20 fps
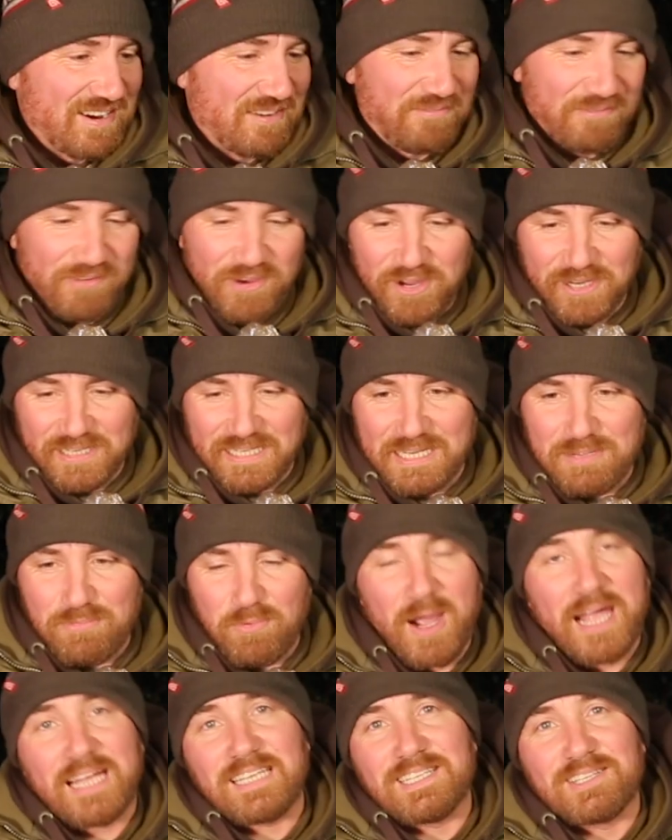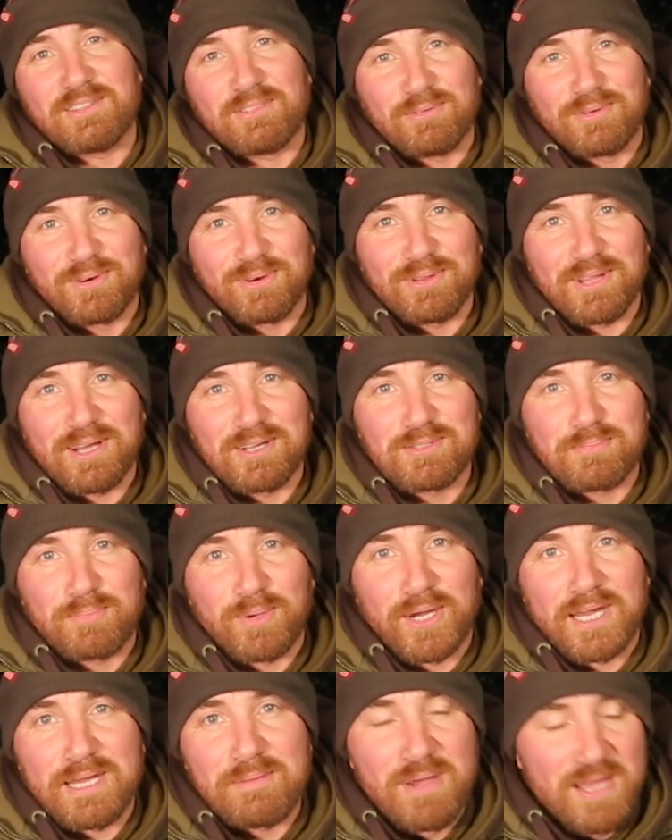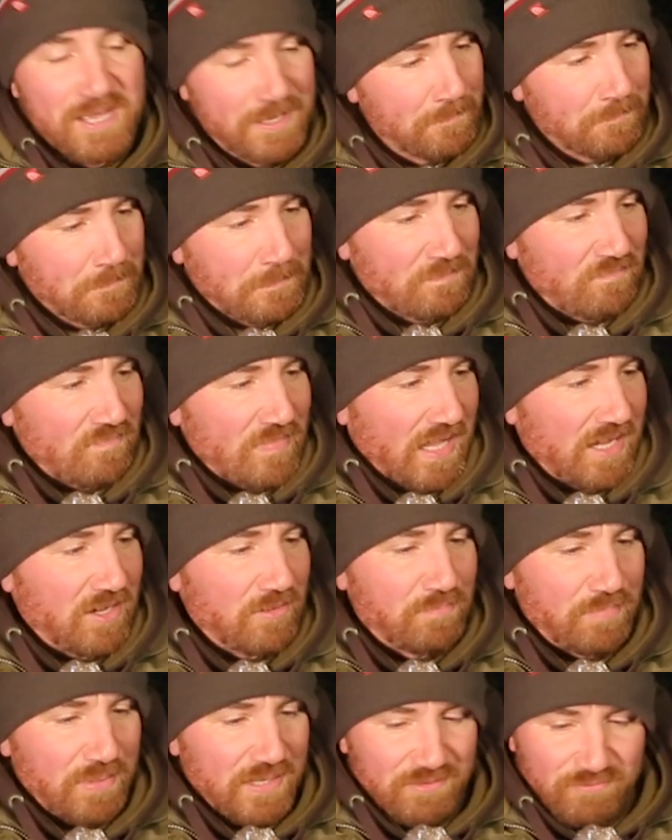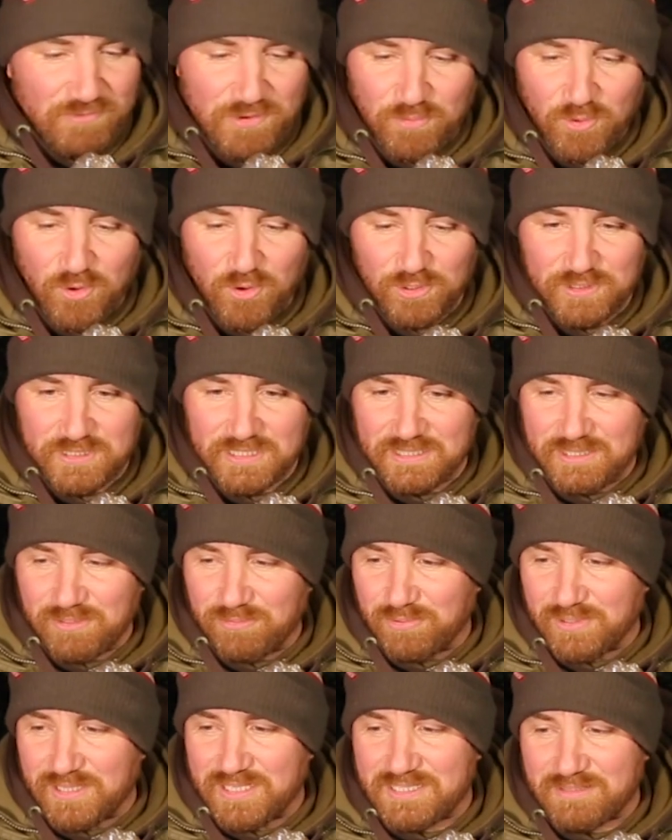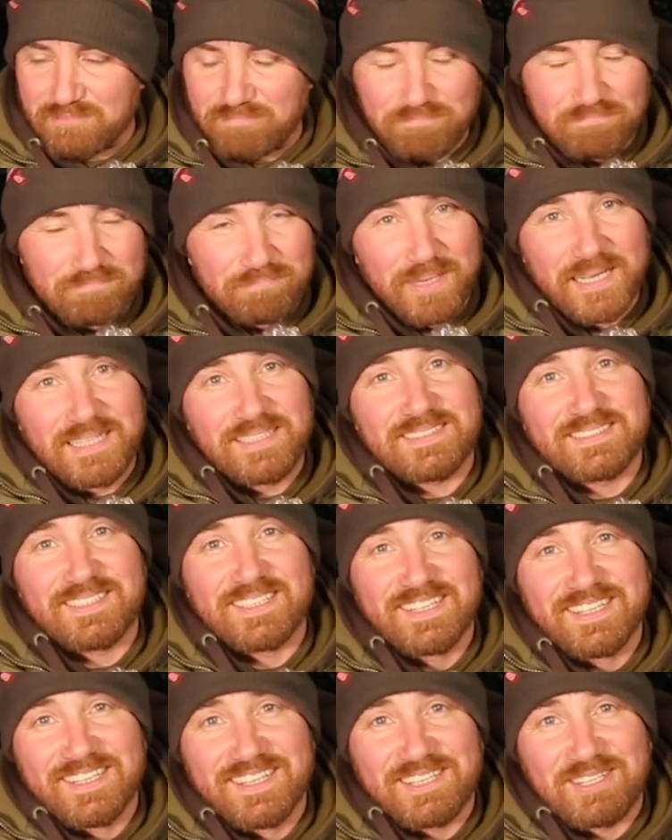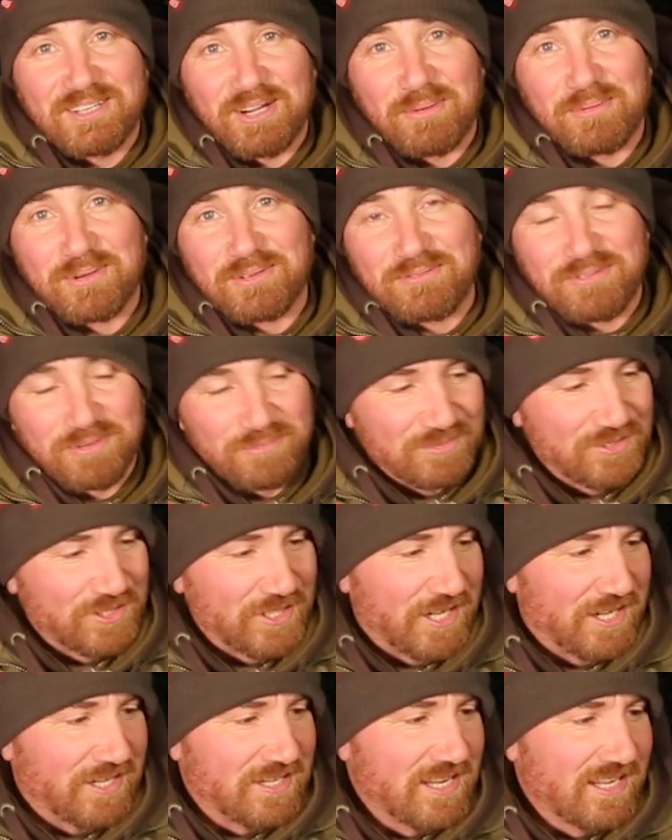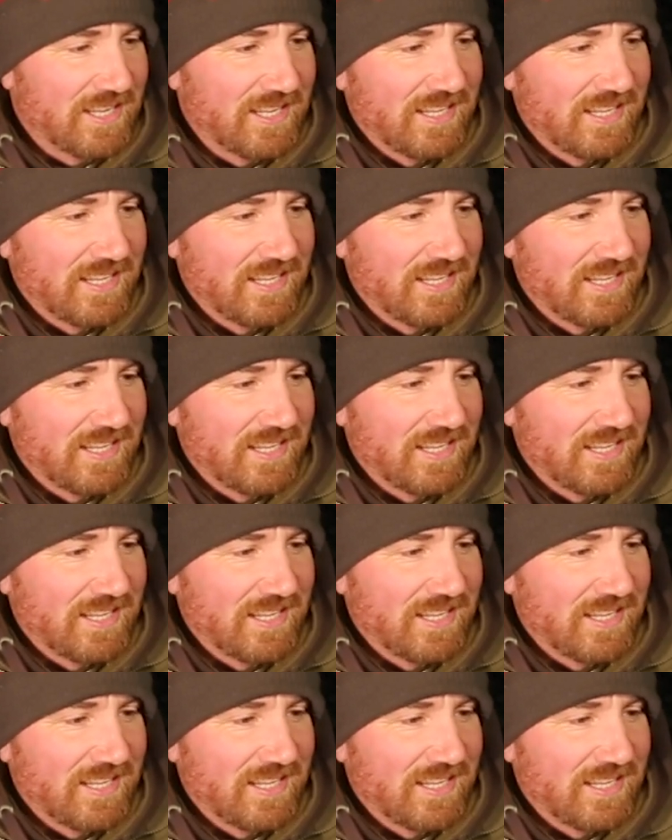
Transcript: I've finally waded through all those bream and been rewarded with this mint common from Churn.